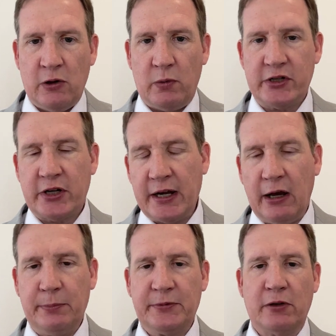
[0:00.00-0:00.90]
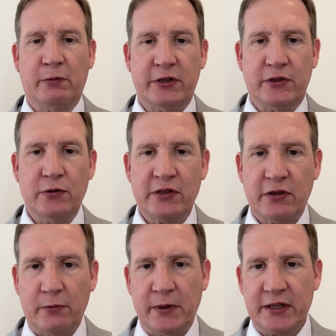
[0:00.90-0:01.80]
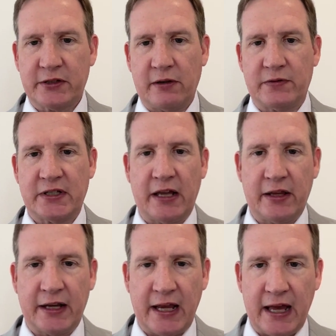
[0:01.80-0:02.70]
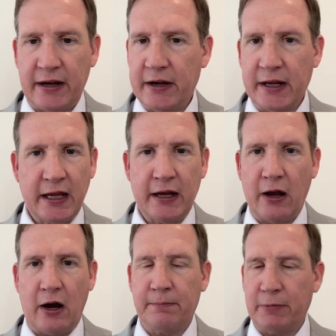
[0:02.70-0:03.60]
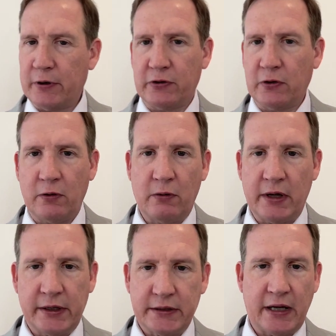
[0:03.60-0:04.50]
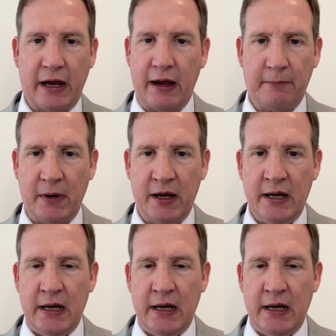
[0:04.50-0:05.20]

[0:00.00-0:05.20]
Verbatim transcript: which can help to reduce the risk of selling at an inopportune time.